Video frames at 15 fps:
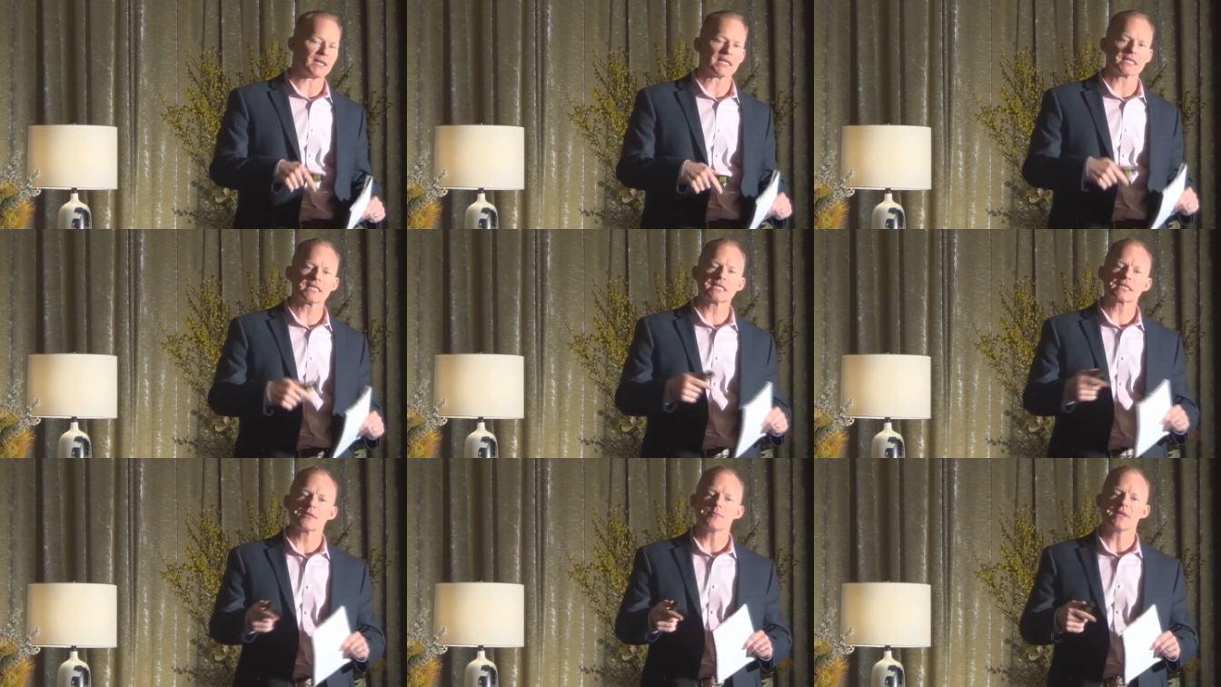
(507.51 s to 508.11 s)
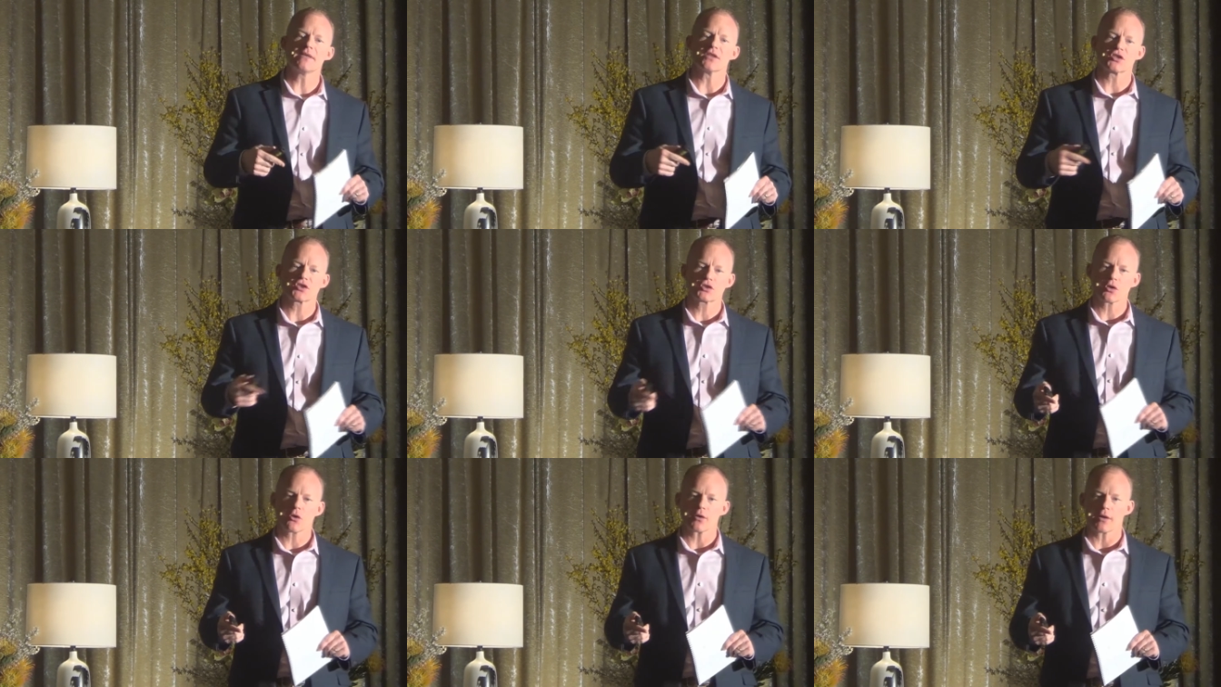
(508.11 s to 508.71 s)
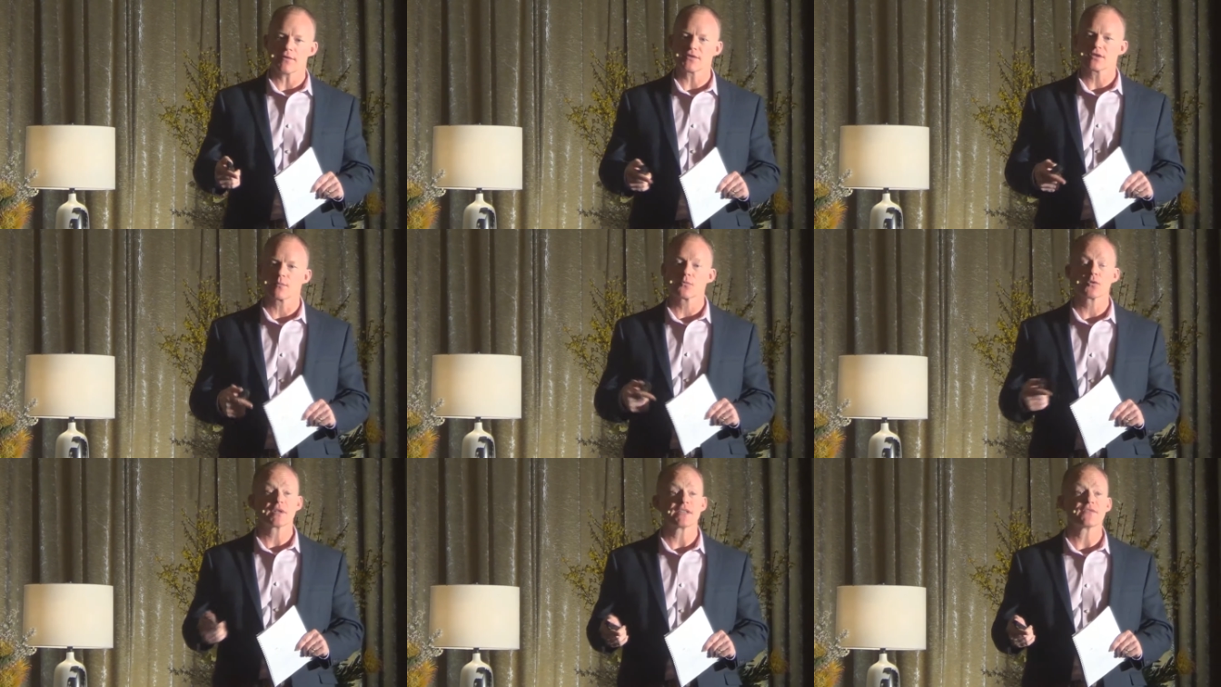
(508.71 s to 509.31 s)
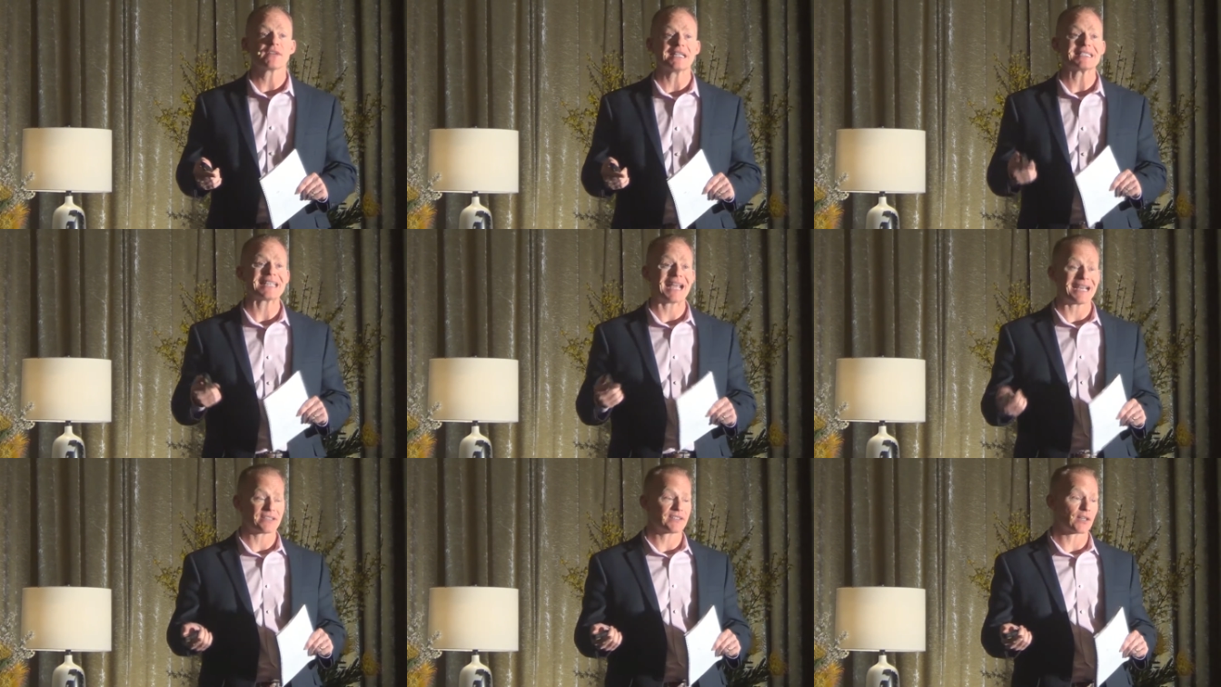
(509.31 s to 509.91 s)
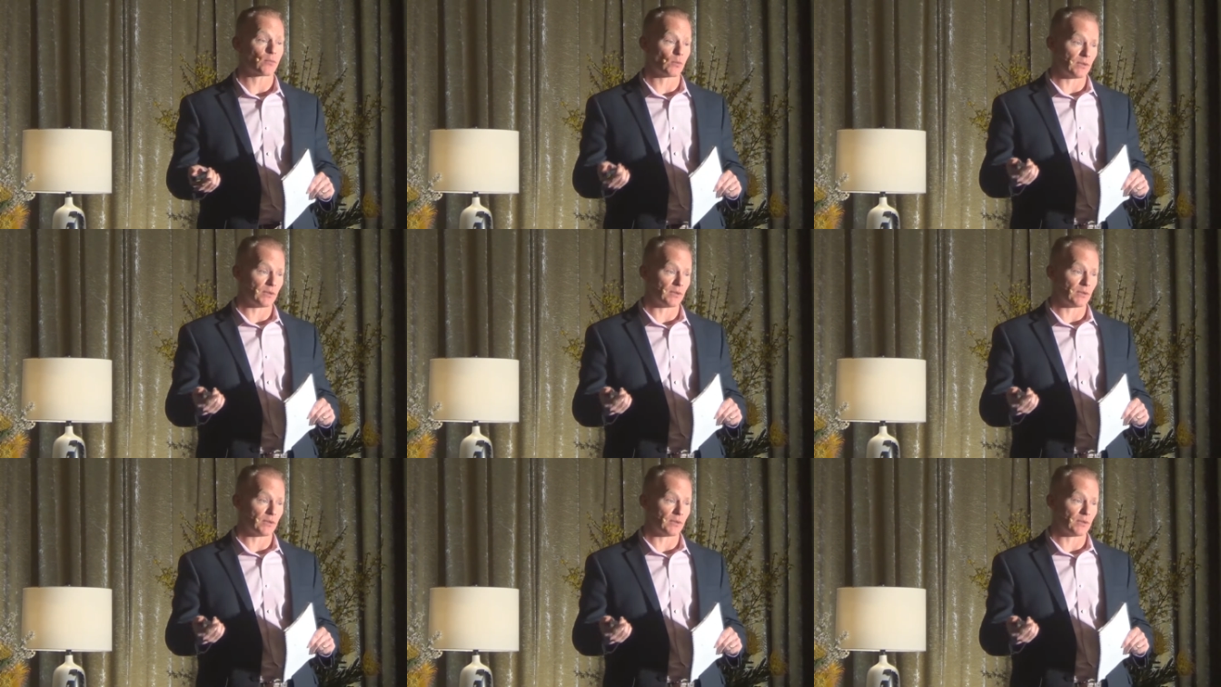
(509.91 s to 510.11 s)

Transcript: because this can be the start of some really fantastic